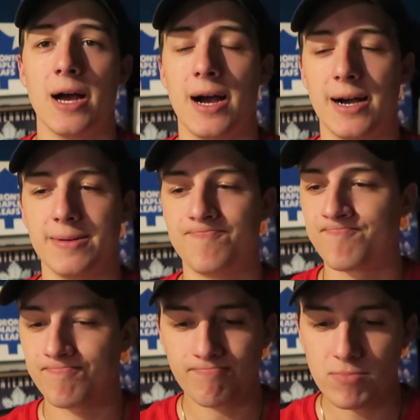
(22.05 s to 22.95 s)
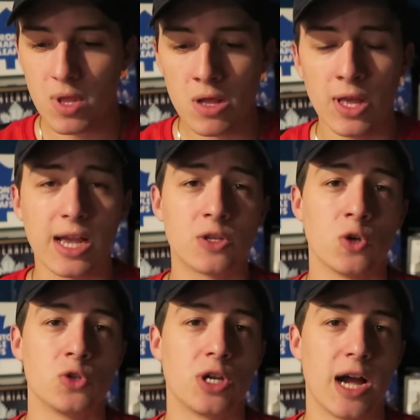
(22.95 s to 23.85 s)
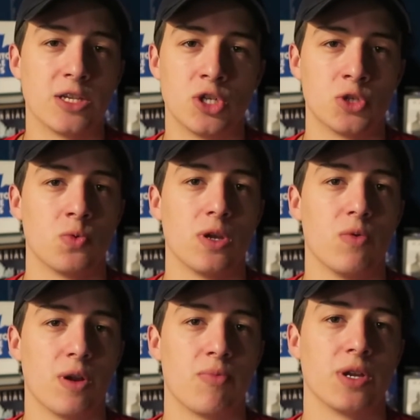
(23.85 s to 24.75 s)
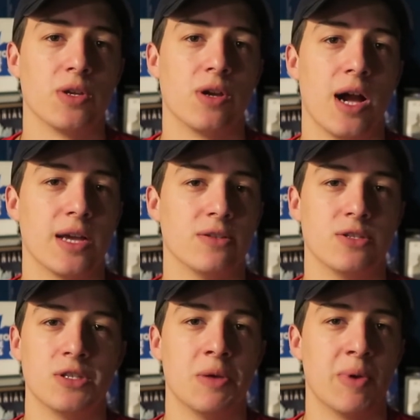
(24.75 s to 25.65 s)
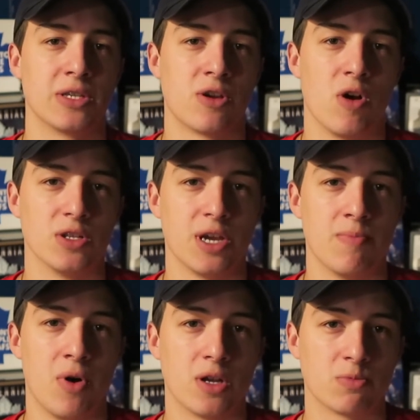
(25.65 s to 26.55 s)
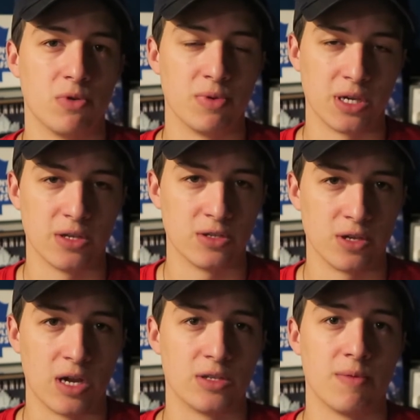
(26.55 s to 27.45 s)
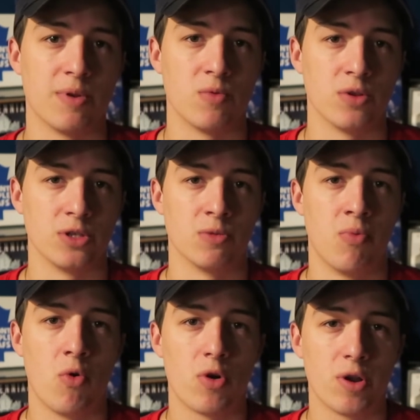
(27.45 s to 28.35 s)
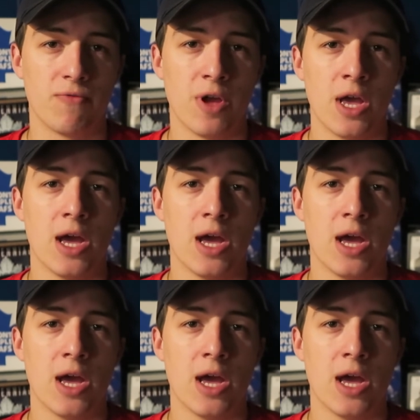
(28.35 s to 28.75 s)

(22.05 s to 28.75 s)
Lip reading: Like I told you guys, just really want to bring you guys the best content possible because you guys have been really supportive.